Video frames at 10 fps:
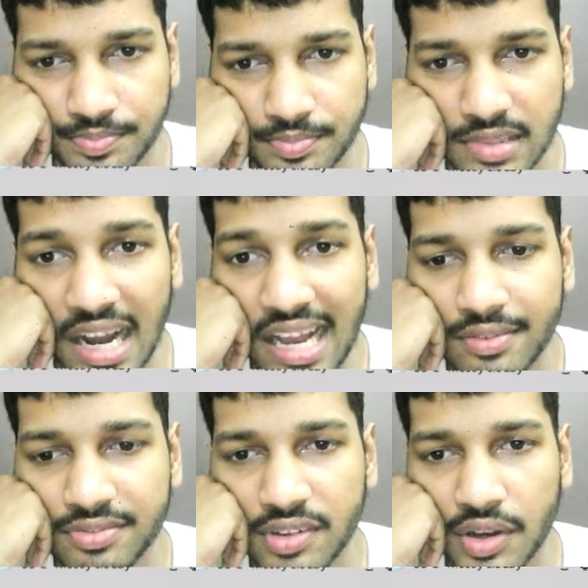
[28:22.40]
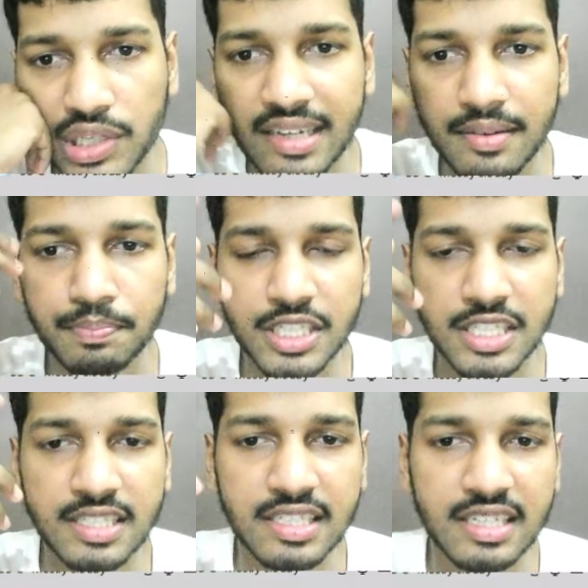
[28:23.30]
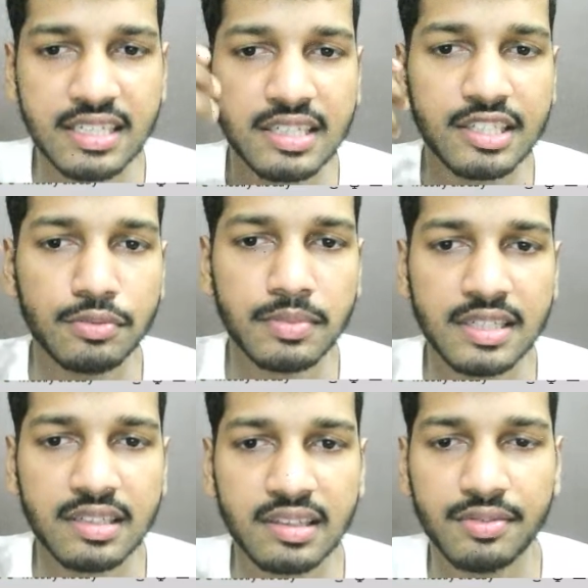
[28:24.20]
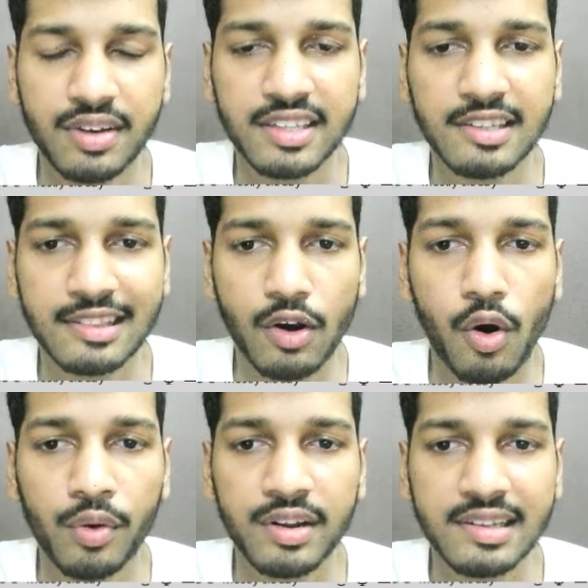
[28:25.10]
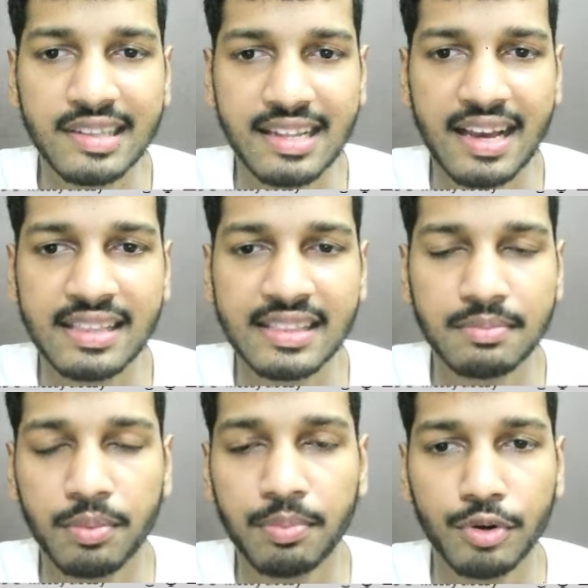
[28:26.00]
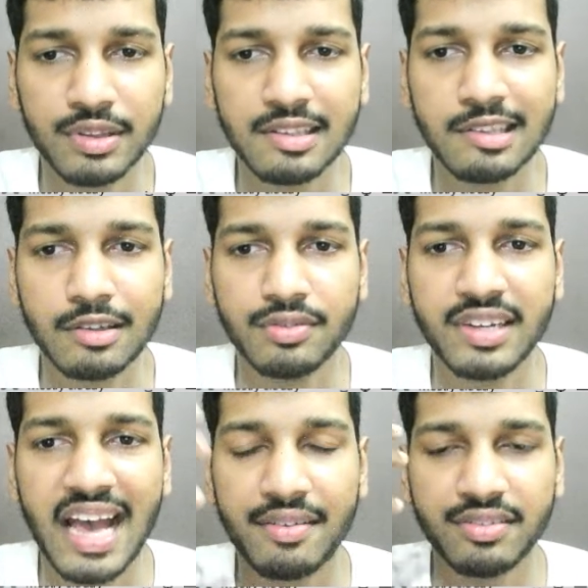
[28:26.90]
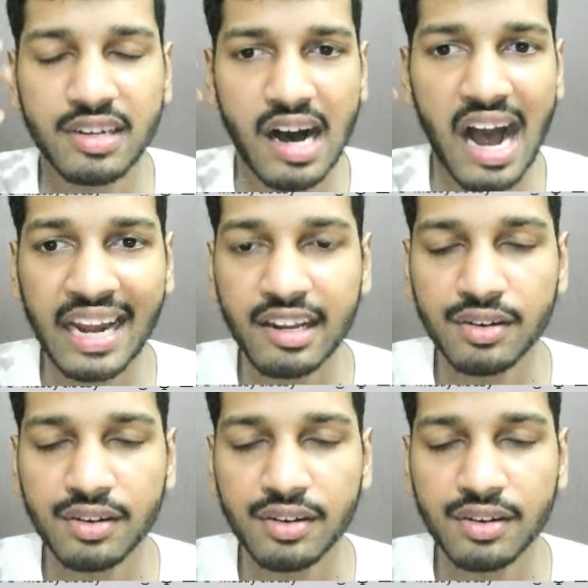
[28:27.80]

I have put it human where the owners and the proportions, so we have an idea of a